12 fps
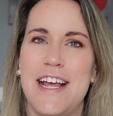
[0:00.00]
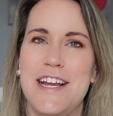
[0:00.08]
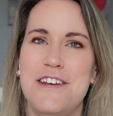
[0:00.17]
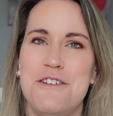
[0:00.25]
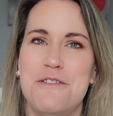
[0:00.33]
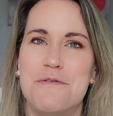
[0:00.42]

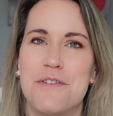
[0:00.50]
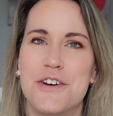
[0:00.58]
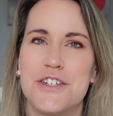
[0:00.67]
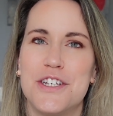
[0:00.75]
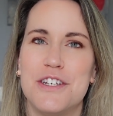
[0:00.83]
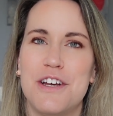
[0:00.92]
a new
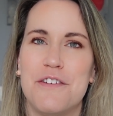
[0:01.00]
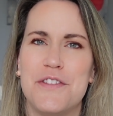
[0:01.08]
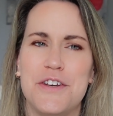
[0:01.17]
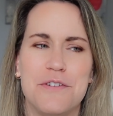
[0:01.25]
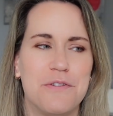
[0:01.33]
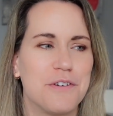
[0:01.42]
version
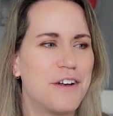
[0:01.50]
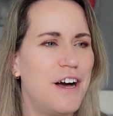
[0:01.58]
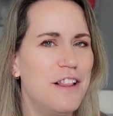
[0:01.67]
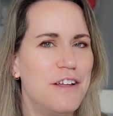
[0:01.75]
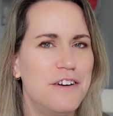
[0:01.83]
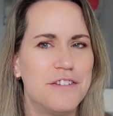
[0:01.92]
of the different
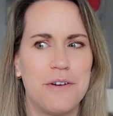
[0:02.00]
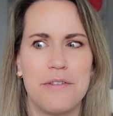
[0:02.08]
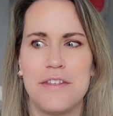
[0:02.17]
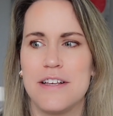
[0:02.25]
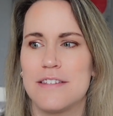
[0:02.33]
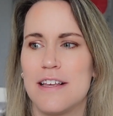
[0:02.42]
colors or
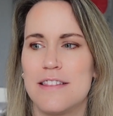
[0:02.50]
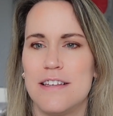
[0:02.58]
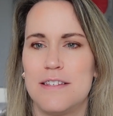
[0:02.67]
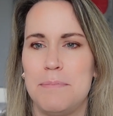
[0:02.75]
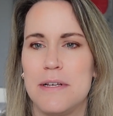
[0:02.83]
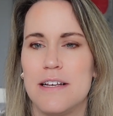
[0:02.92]
things like
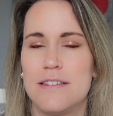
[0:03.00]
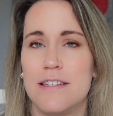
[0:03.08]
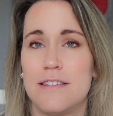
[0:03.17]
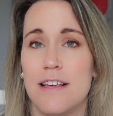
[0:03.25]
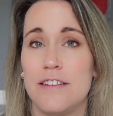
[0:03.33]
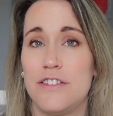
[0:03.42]
this because
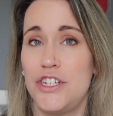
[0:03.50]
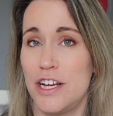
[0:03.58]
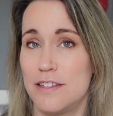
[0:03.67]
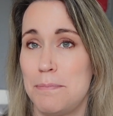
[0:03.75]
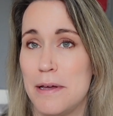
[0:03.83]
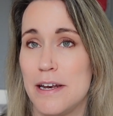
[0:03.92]
this has
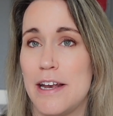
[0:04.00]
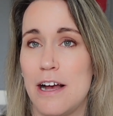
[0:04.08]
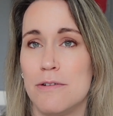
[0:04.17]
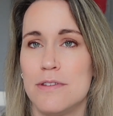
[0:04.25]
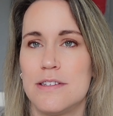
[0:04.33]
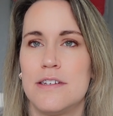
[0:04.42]
just been
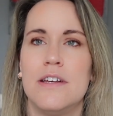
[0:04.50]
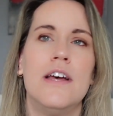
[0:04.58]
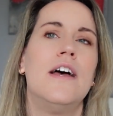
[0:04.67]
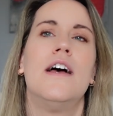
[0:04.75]
announced.